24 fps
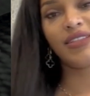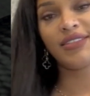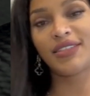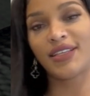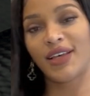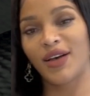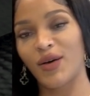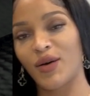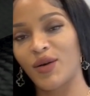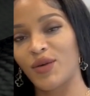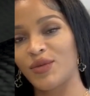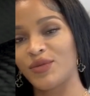
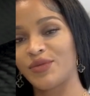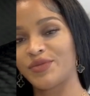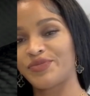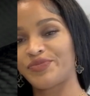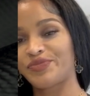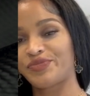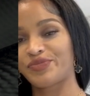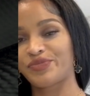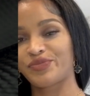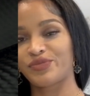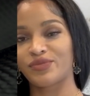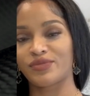So,
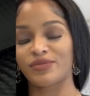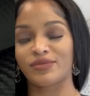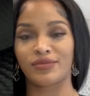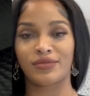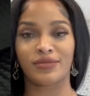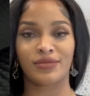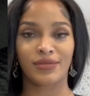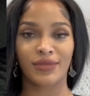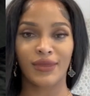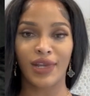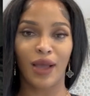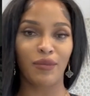
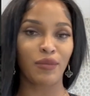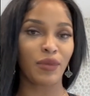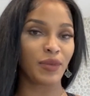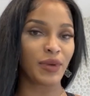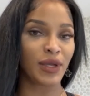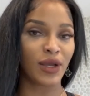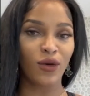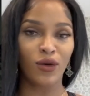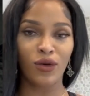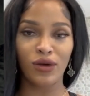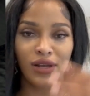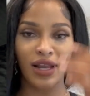I'm gonna
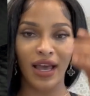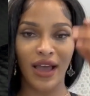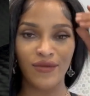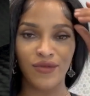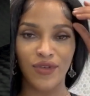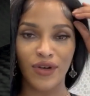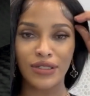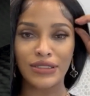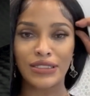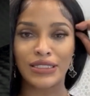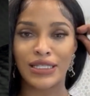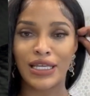be going
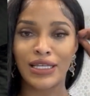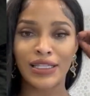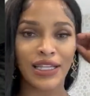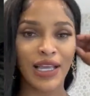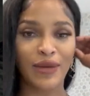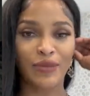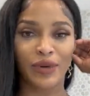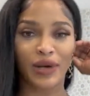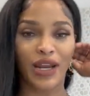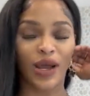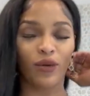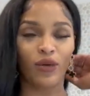live on
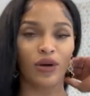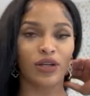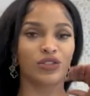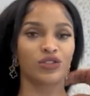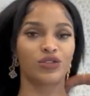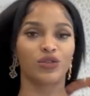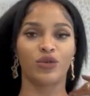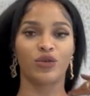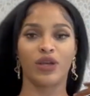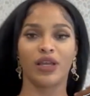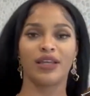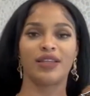Sunday, but I
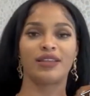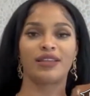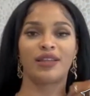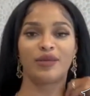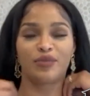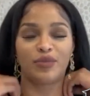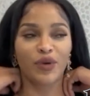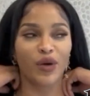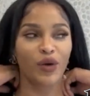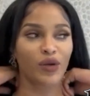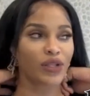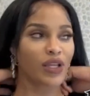want you in
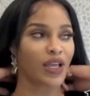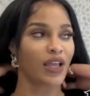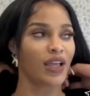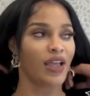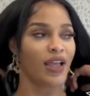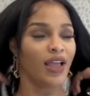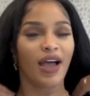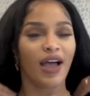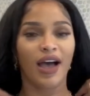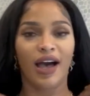the building.